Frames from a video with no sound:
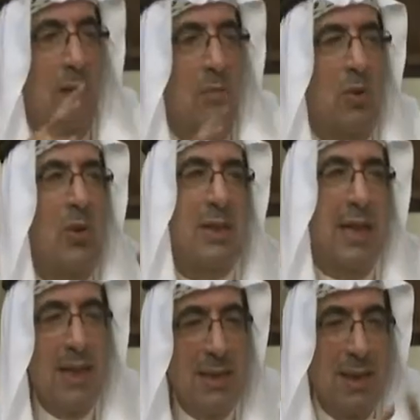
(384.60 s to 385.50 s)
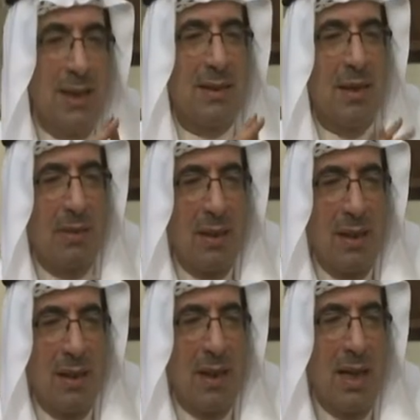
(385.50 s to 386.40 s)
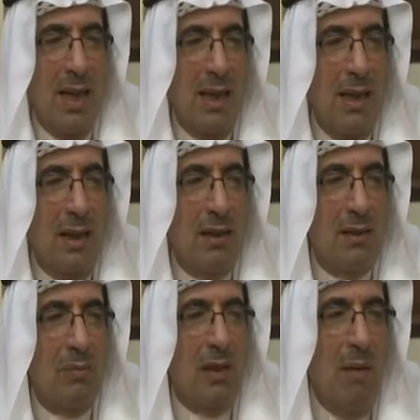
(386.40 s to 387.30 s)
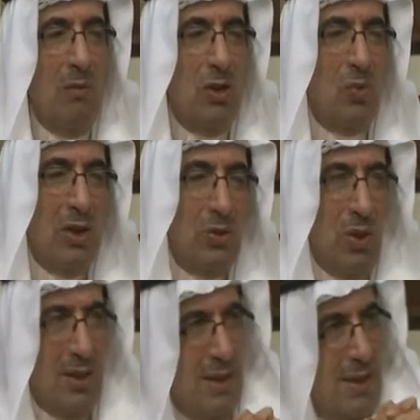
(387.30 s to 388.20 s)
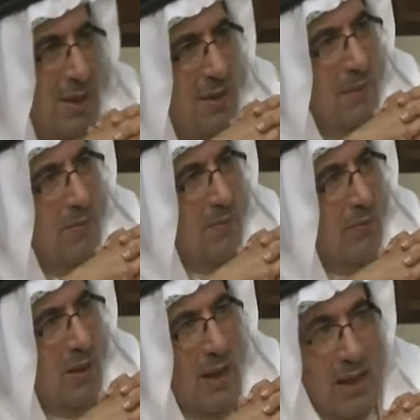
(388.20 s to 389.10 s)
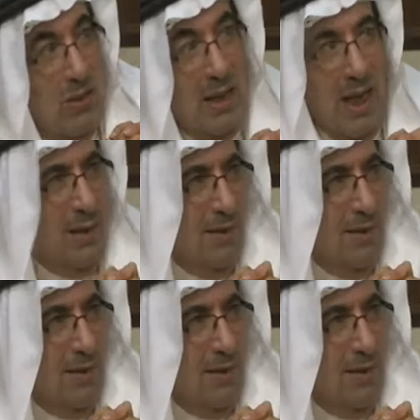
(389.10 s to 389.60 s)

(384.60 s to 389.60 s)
because addiction is something that sometimes you want to resist and you can't.